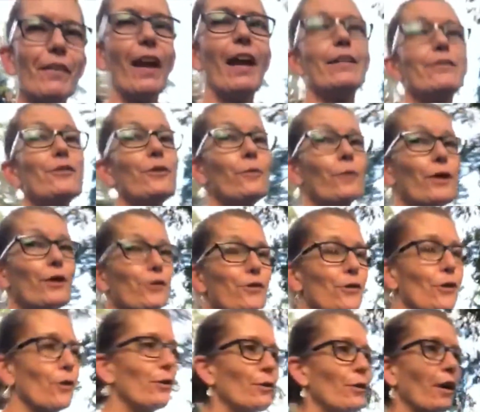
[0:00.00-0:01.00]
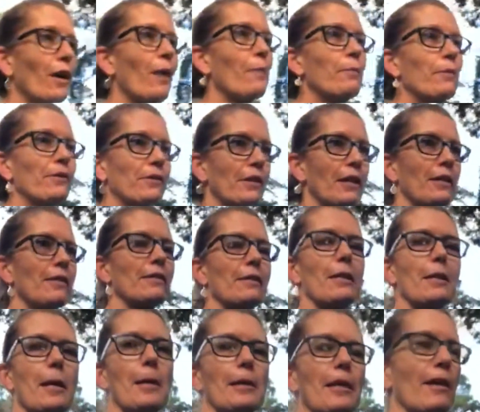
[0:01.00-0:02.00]
I do want to show you a couple things
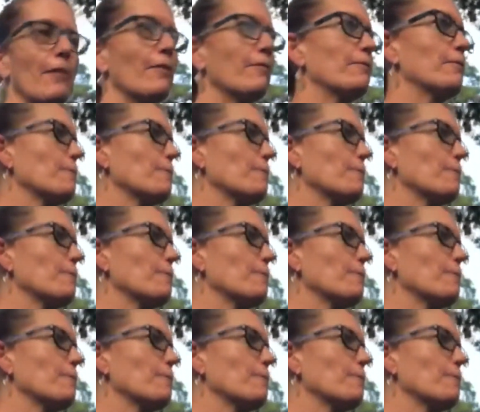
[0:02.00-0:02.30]
that I love.